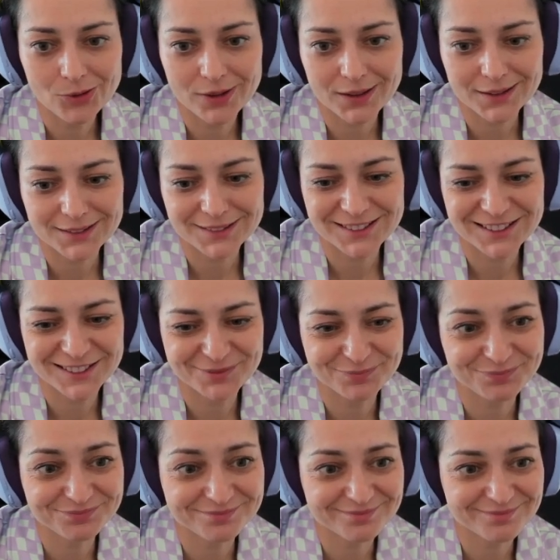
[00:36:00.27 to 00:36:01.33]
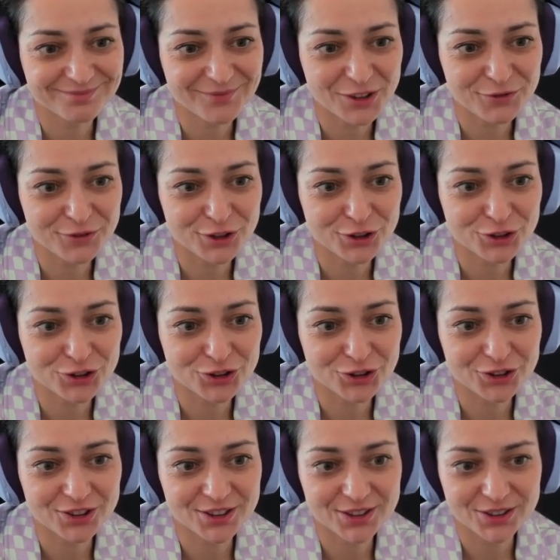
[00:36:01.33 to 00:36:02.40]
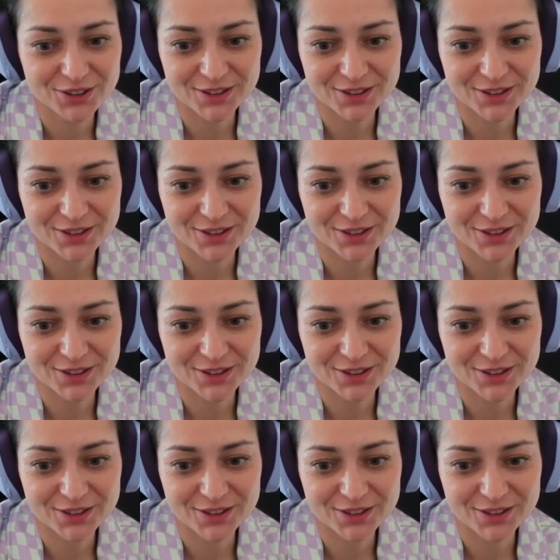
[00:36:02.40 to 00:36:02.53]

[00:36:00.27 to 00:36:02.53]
and finished it